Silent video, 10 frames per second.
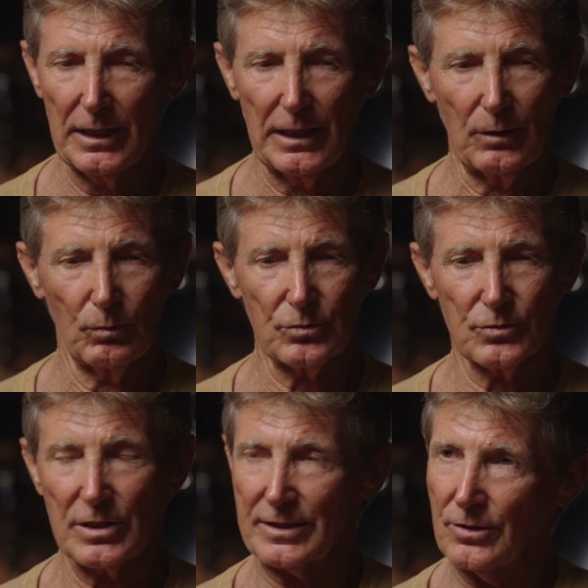which
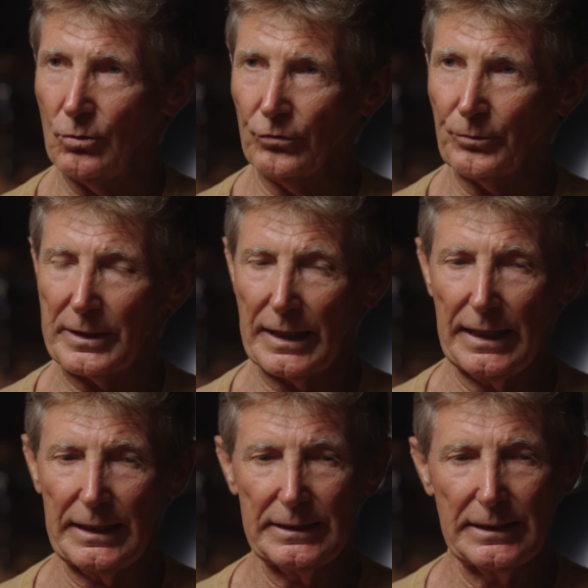was just an awesome
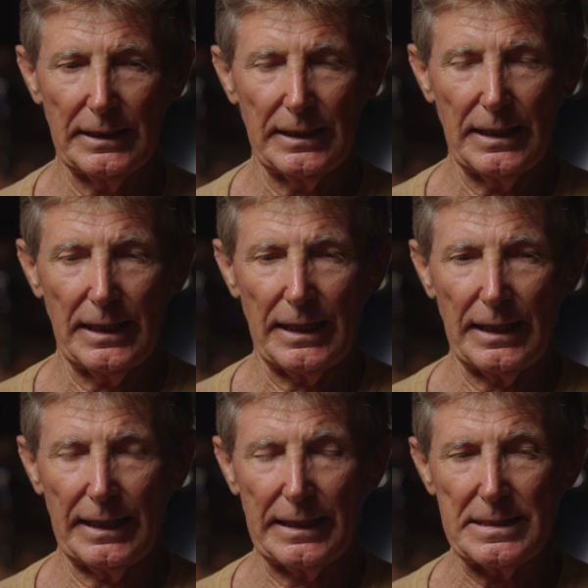car.
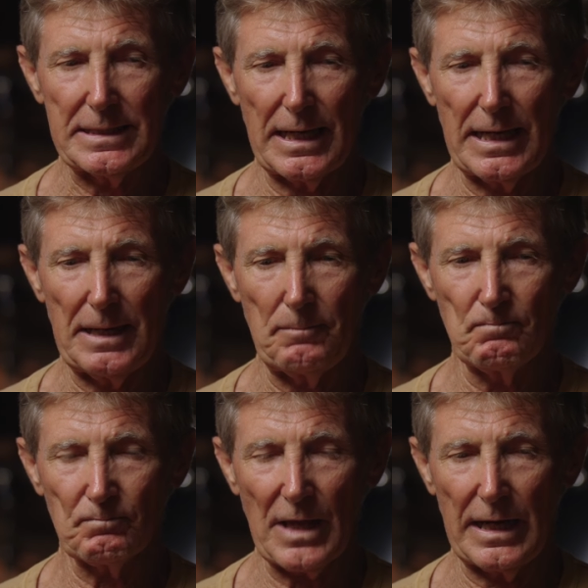
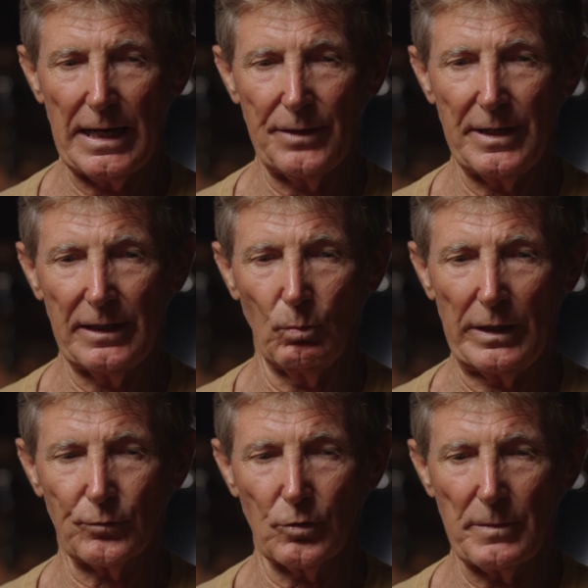Wow. And then I
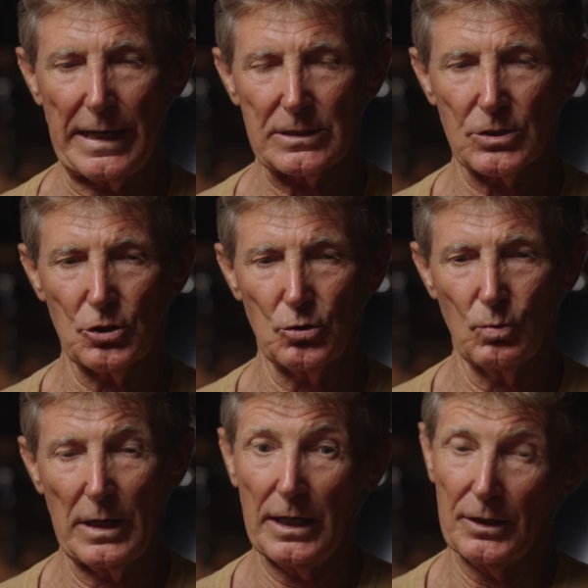went from that
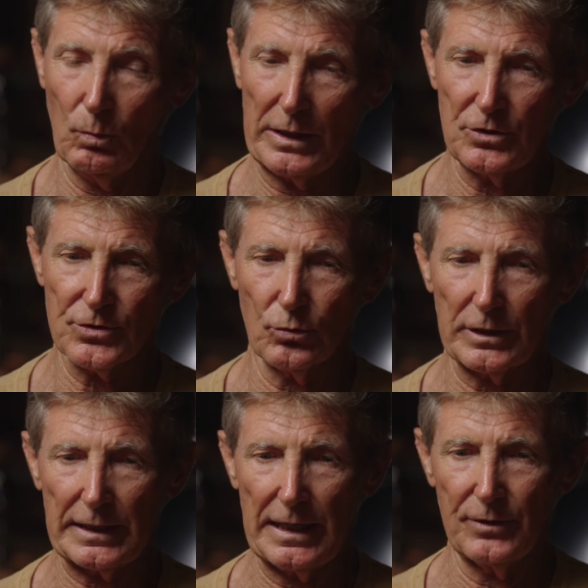to the one you saw
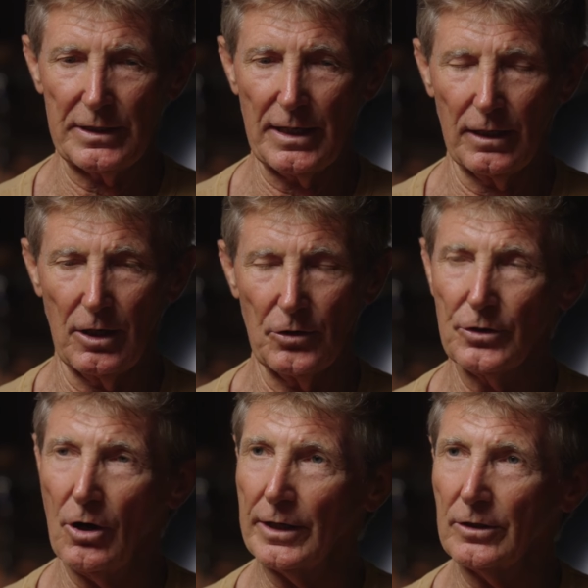today, the yellow
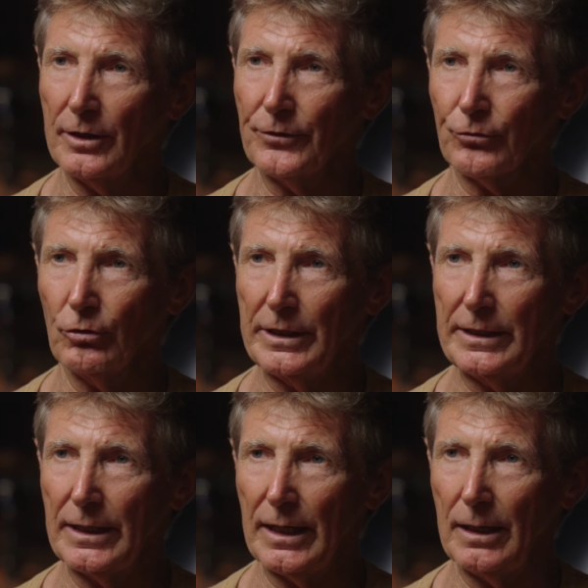
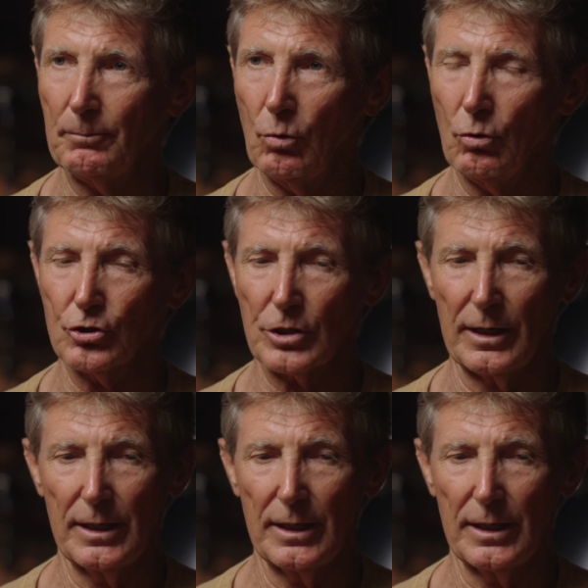993 Porsche.